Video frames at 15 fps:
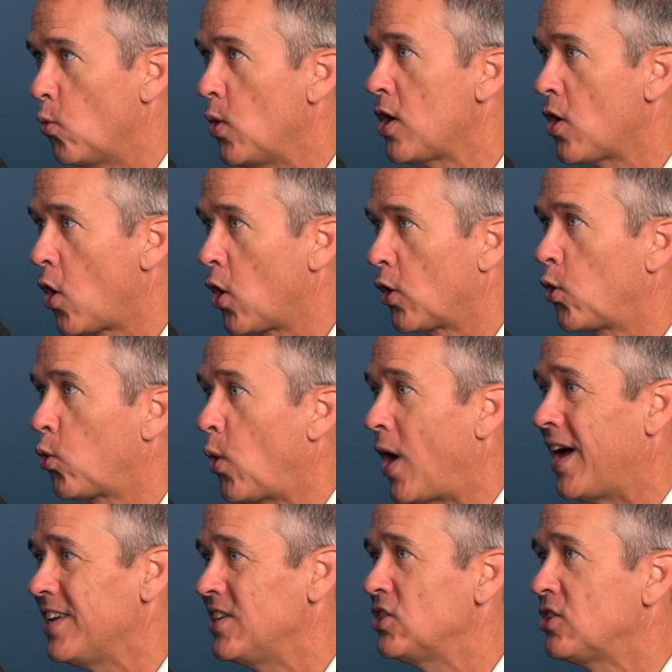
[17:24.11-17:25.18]
We are
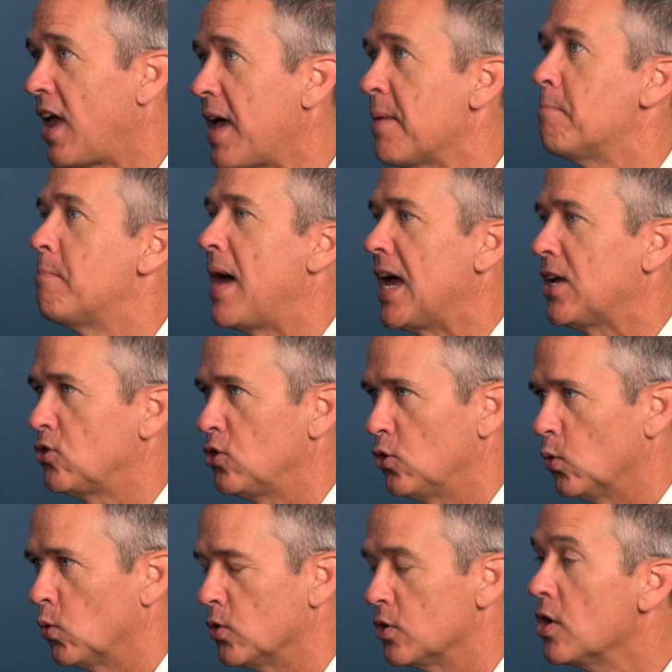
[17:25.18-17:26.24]
Christ's
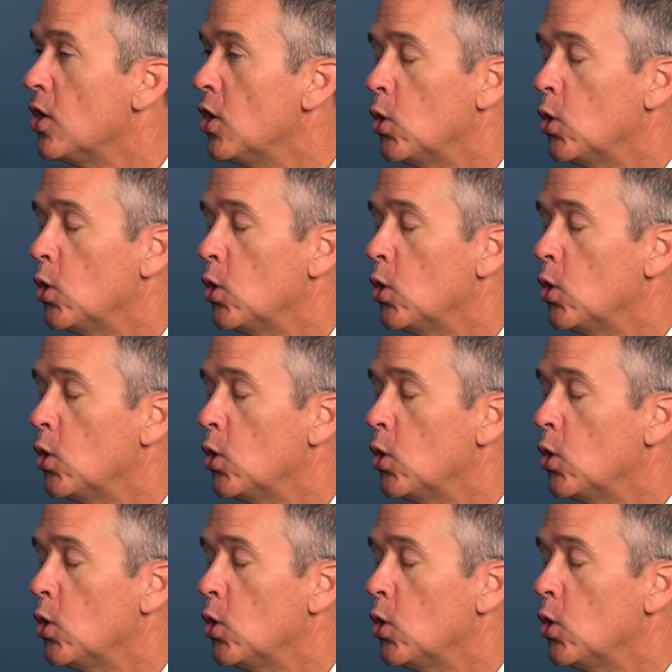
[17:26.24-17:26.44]
ambassadors.